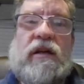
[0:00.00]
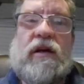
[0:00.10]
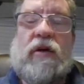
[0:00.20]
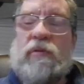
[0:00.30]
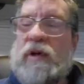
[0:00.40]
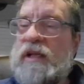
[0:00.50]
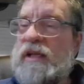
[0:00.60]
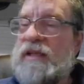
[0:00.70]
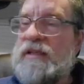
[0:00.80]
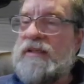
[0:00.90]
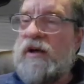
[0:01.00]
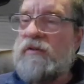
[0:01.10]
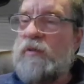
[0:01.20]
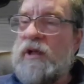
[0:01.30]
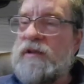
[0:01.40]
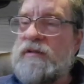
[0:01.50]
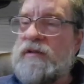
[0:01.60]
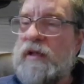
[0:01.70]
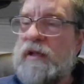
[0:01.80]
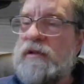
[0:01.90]
are really not well
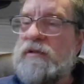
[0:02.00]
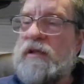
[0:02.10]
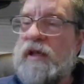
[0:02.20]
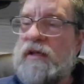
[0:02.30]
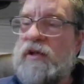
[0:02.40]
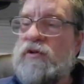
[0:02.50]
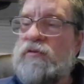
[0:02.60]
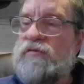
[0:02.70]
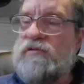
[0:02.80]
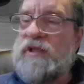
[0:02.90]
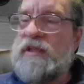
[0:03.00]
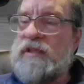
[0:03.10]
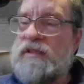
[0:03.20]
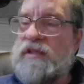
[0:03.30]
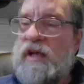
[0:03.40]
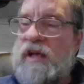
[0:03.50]
insulated, and they do freeze.